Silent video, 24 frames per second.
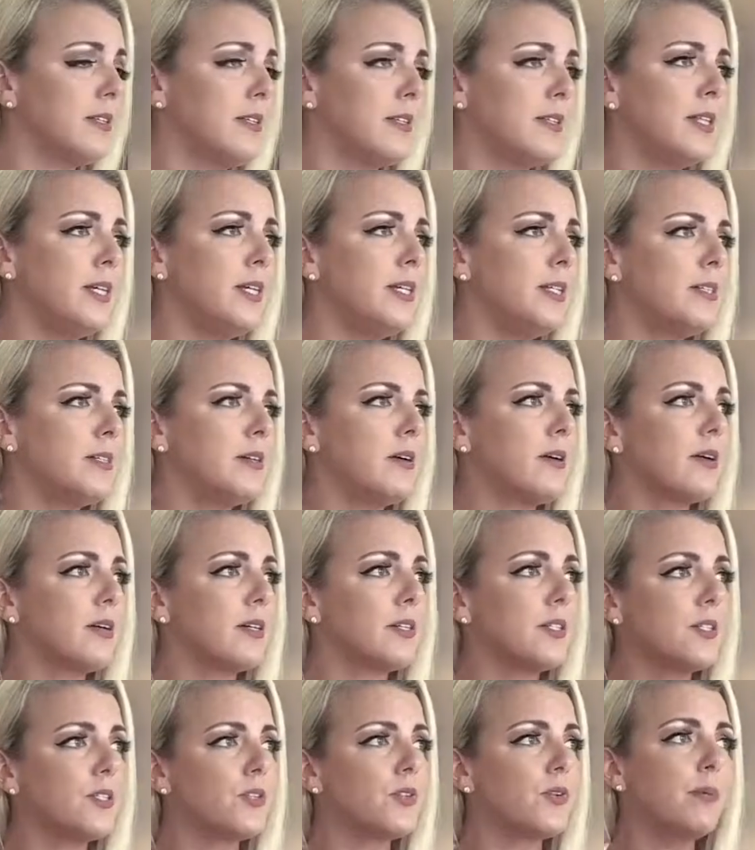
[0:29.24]
and these are
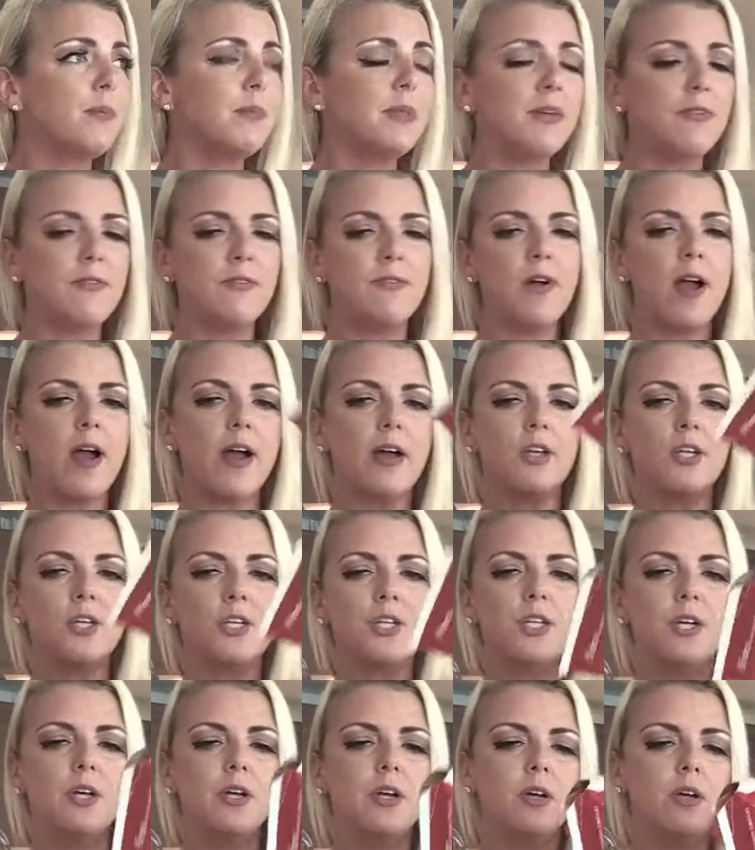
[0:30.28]
extremely
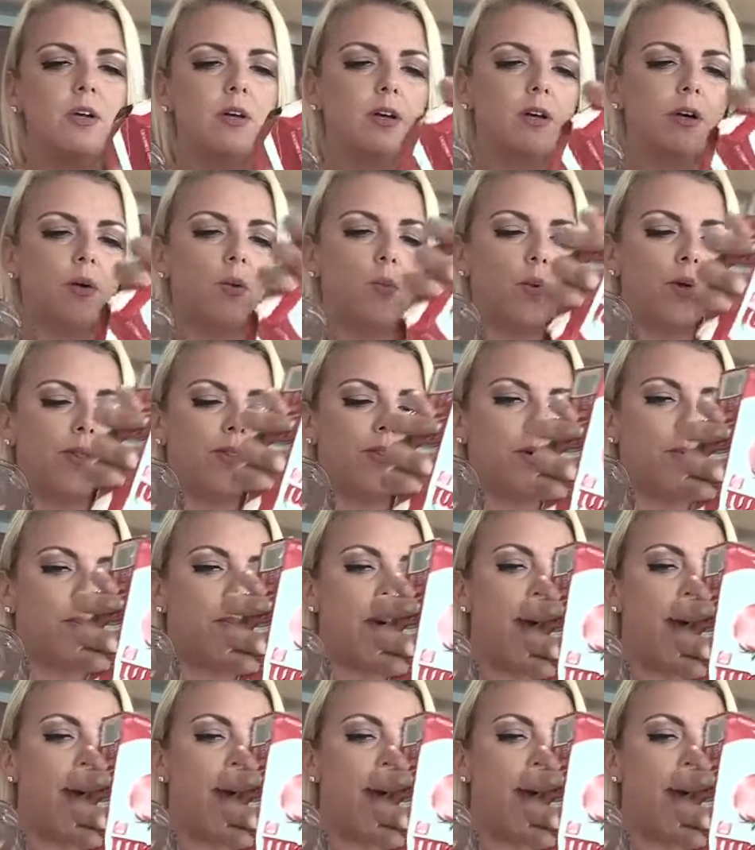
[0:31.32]
fresh when they're